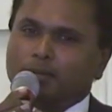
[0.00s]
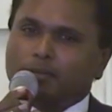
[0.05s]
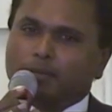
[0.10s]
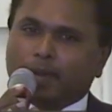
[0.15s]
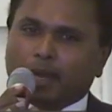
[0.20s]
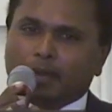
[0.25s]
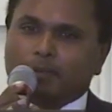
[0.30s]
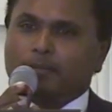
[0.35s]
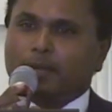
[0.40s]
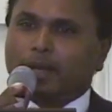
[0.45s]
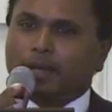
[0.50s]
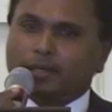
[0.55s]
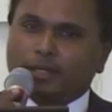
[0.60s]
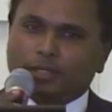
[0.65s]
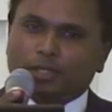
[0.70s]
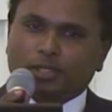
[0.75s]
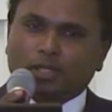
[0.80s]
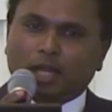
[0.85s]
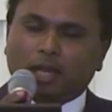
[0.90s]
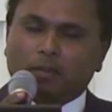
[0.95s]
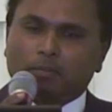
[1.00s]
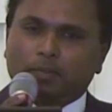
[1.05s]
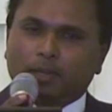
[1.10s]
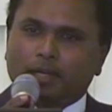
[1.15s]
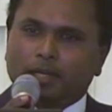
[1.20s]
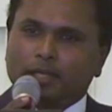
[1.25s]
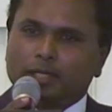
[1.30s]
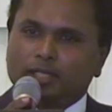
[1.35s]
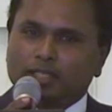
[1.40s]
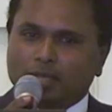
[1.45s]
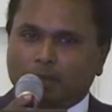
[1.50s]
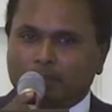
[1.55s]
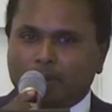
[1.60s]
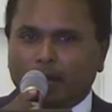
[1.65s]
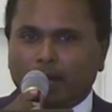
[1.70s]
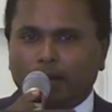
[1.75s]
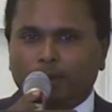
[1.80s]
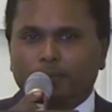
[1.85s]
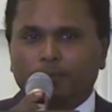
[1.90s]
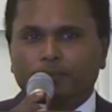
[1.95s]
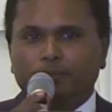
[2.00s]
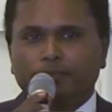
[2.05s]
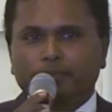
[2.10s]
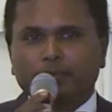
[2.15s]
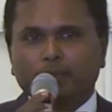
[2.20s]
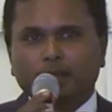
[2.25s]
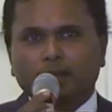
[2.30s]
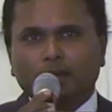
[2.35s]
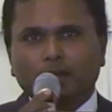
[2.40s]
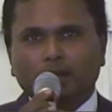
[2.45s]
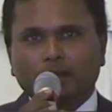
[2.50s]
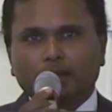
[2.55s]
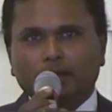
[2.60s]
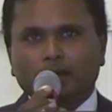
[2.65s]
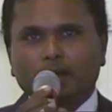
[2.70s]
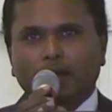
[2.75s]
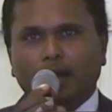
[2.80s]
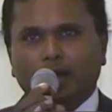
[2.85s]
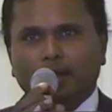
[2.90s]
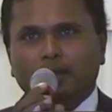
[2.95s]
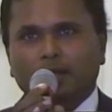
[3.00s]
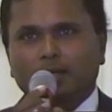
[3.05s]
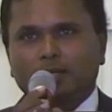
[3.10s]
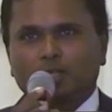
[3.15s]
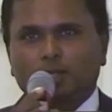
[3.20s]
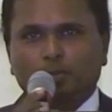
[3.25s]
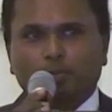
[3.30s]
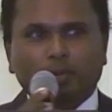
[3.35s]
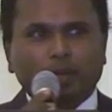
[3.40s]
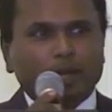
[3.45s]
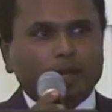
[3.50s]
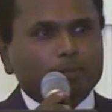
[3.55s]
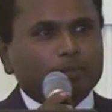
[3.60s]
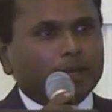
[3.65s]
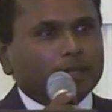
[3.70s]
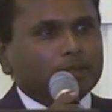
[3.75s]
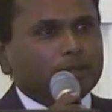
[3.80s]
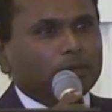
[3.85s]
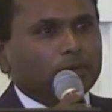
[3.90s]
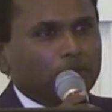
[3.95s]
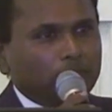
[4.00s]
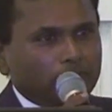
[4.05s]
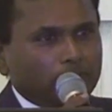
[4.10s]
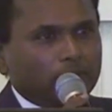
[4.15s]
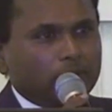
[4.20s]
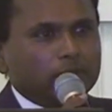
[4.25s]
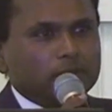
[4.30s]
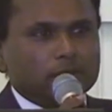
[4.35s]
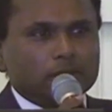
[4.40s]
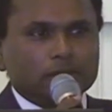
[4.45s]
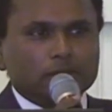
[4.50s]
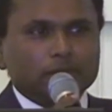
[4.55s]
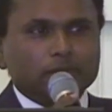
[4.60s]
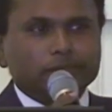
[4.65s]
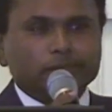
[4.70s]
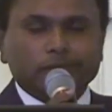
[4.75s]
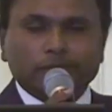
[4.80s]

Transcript: But I made that statement, and somehow it got conspired by the universe.